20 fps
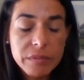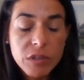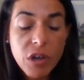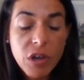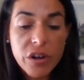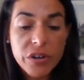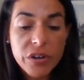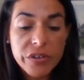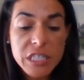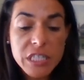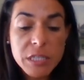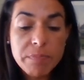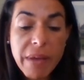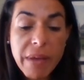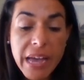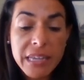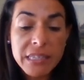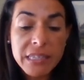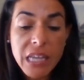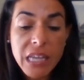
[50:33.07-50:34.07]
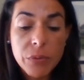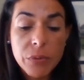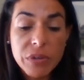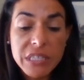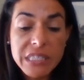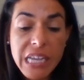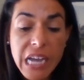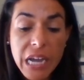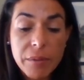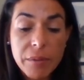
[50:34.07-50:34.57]
Congress passed a
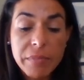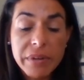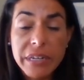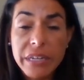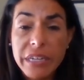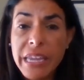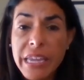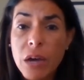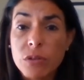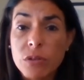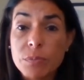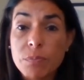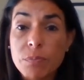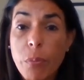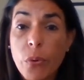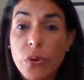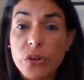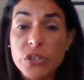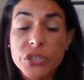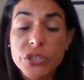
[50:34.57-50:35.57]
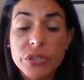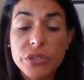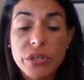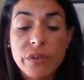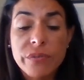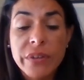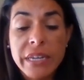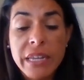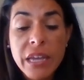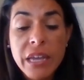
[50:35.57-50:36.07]
retirement account portion
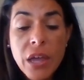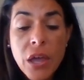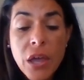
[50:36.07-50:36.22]
of it,